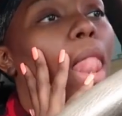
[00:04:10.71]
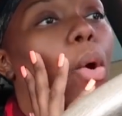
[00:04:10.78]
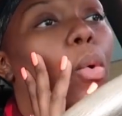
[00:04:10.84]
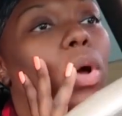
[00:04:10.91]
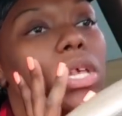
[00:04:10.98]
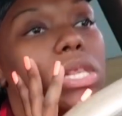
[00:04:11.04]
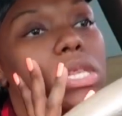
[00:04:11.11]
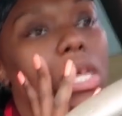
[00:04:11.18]

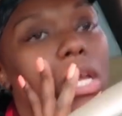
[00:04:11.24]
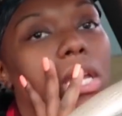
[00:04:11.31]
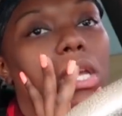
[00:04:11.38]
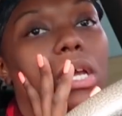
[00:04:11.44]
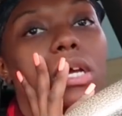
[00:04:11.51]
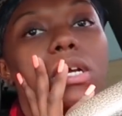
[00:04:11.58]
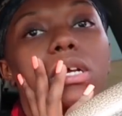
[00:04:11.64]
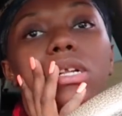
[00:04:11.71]
once
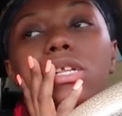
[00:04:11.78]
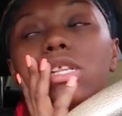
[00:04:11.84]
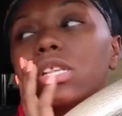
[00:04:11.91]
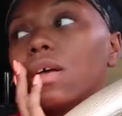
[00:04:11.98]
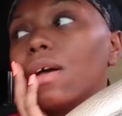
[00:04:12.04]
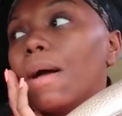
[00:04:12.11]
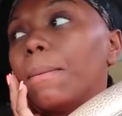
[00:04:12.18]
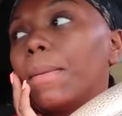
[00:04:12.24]
again,
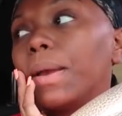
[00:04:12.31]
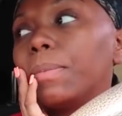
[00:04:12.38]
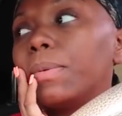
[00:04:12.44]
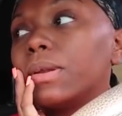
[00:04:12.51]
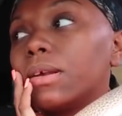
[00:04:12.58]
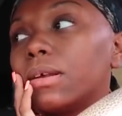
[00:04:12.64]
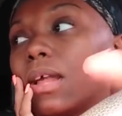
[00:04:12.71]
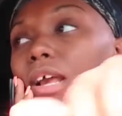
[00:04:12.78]
so I might
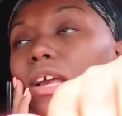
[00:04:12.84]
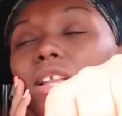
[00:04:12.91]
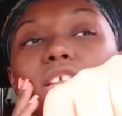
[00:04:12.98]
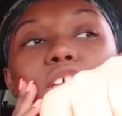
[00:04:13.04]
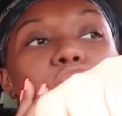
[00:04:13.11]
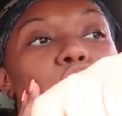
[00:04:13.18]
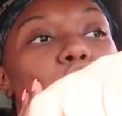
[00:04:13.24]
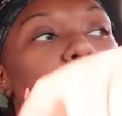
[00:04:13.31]
put on like a
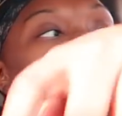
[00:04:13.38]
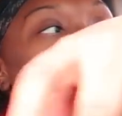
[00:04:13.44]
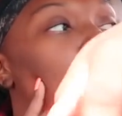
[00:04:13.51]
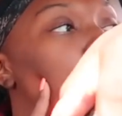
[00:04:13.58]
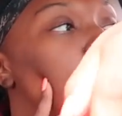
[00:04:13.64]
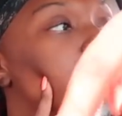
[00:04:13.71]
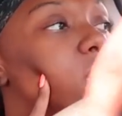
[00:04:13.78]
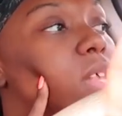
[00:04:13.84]
little
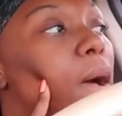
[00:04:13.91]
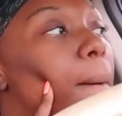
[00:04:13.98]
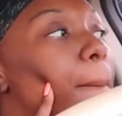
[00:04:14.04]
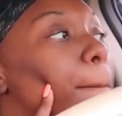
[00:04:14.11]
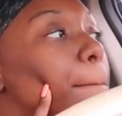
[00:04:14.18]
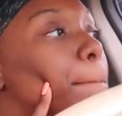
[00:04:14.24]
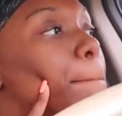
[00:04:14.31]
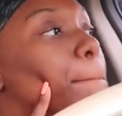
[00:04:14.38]
skirt or
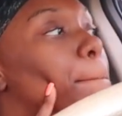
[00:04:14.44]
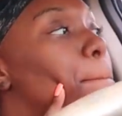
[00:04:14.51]
something.